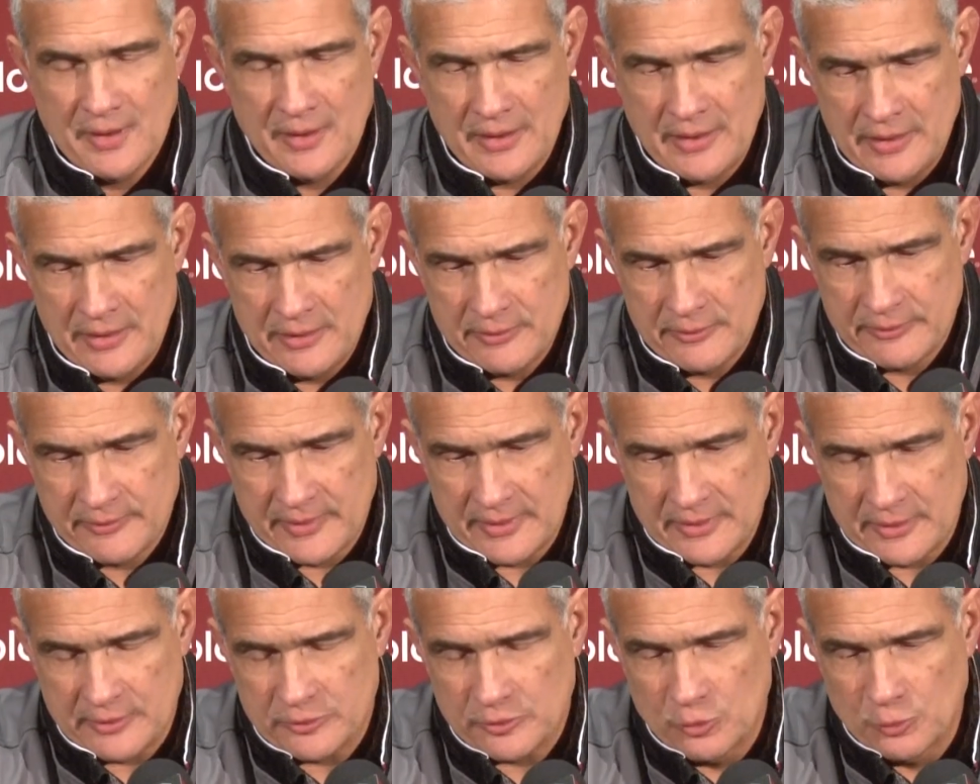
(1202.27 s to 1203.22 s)
is
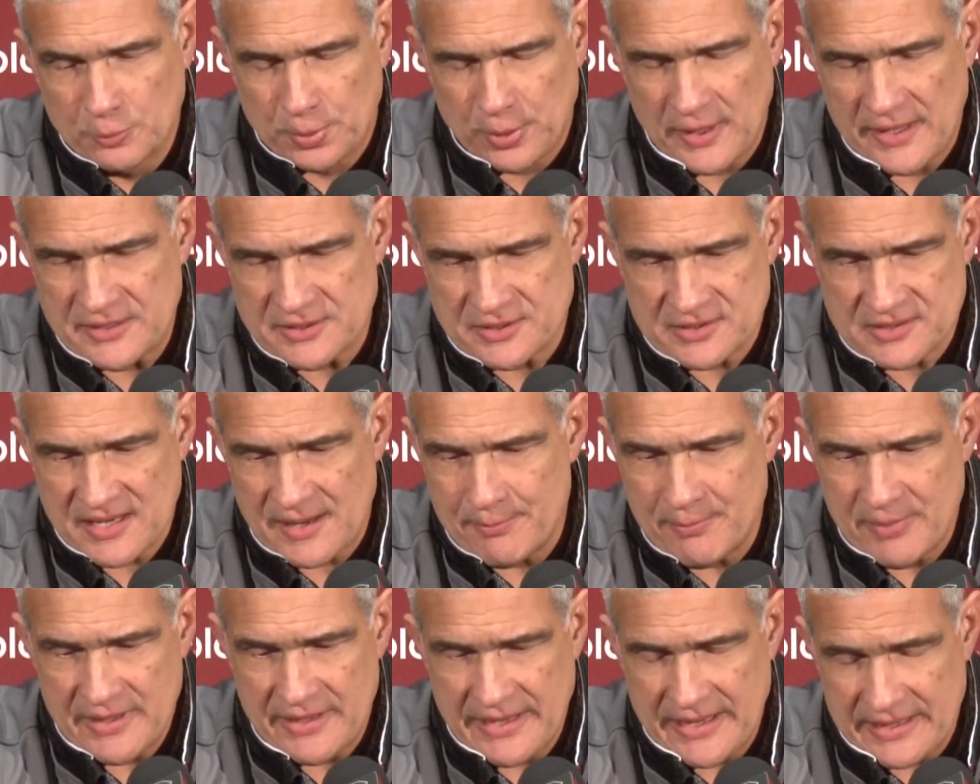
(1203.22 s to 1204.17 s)
the two places
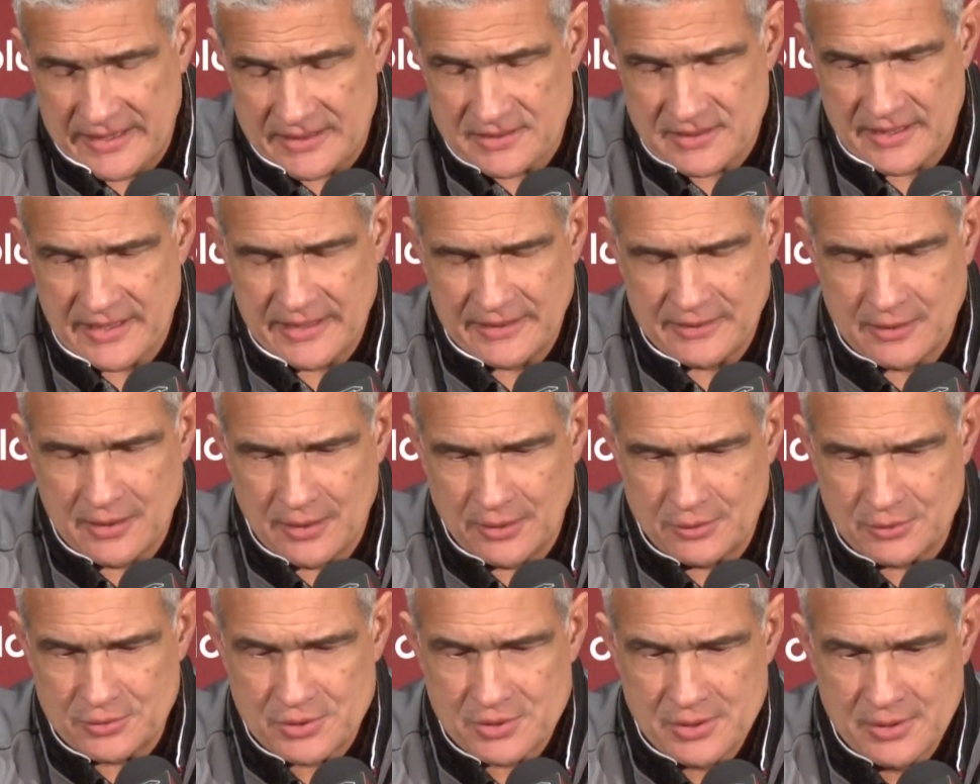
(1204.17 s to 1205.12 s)
I've been at as a head
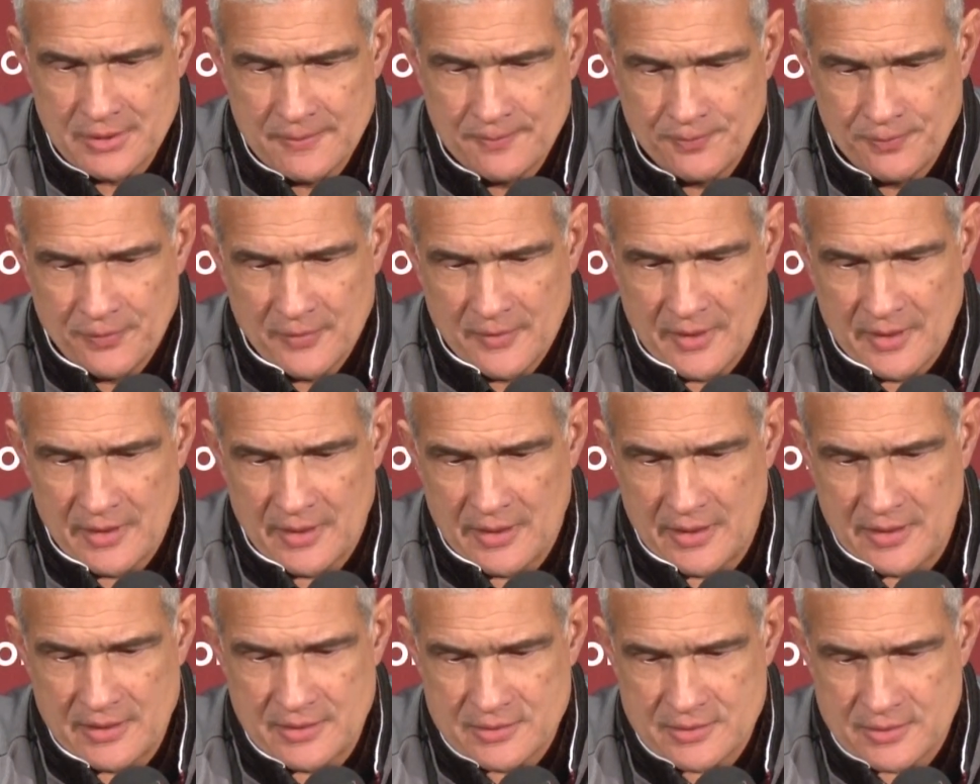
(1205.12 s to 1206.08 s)
coach
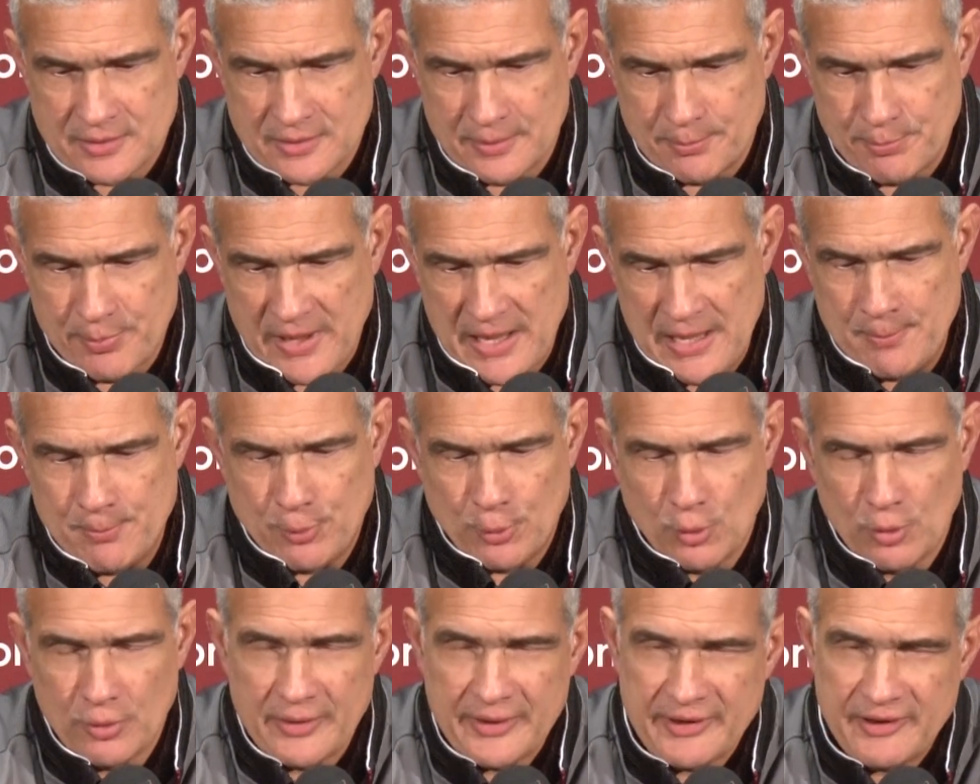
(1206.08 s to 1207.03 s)
is the
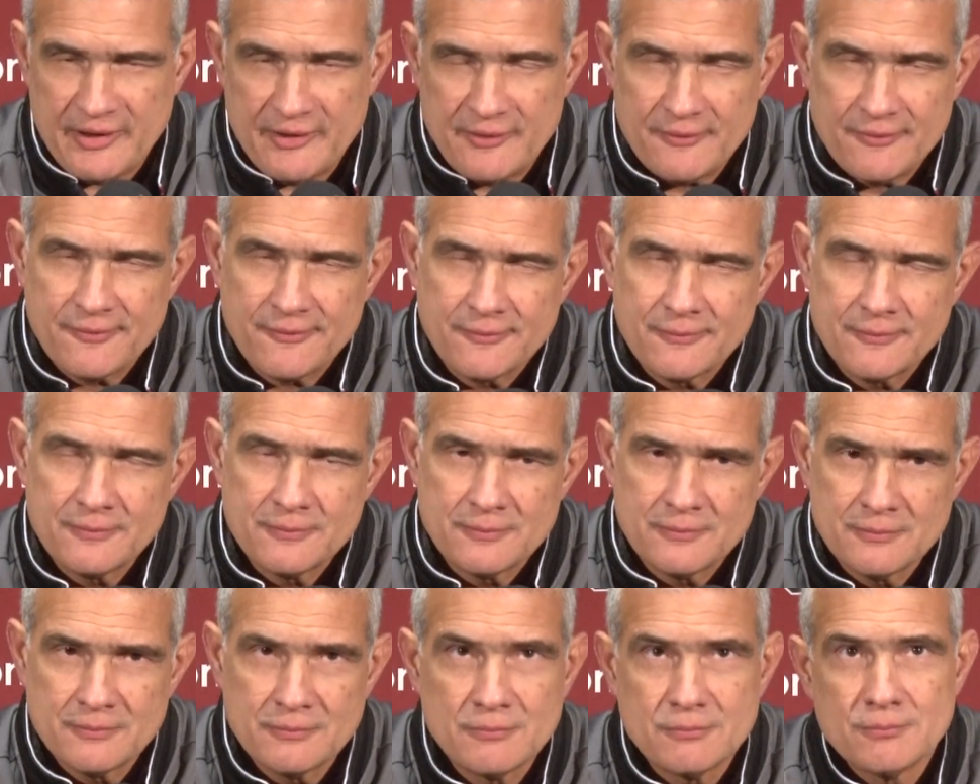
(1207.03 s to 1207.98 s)
people that have
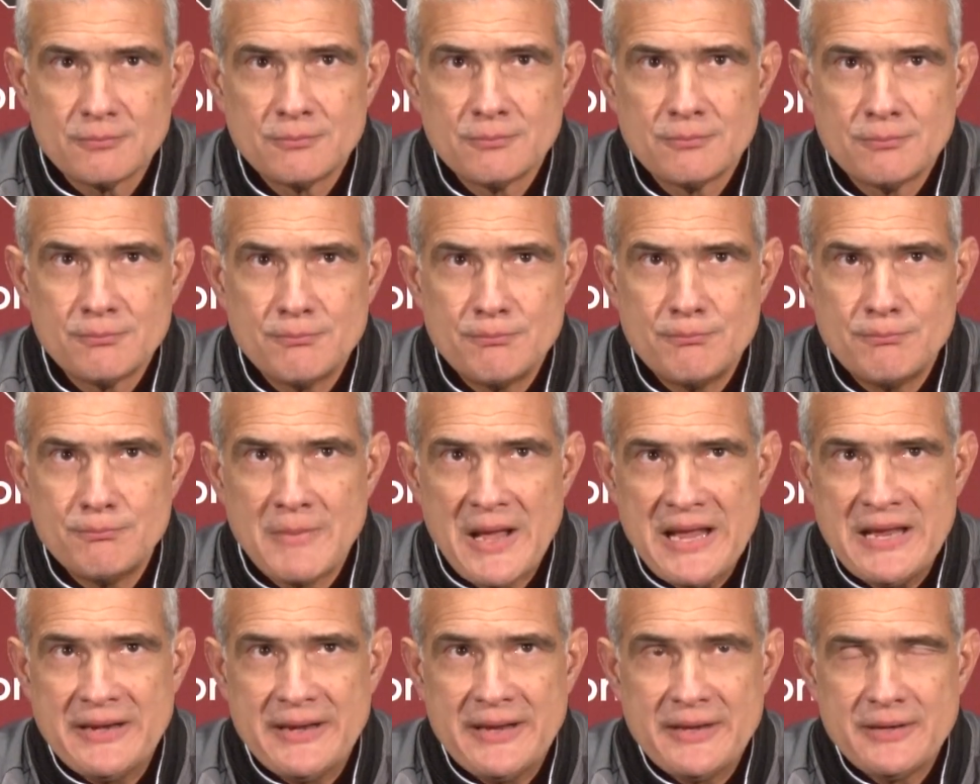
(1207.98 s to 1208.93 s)

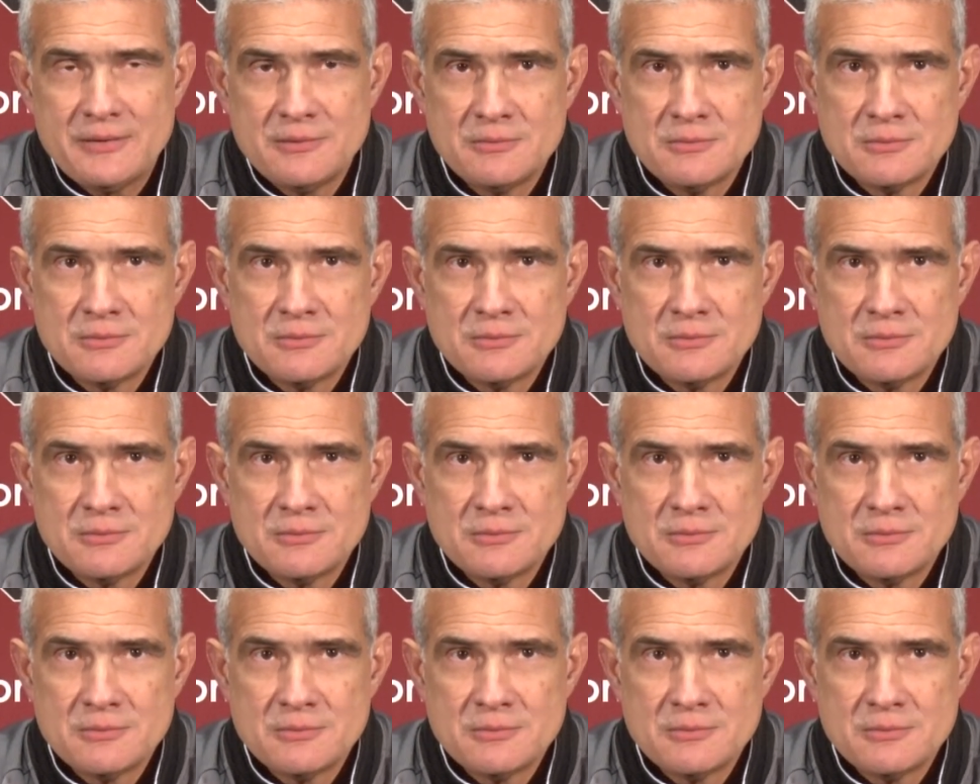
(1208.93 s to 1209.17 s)
made it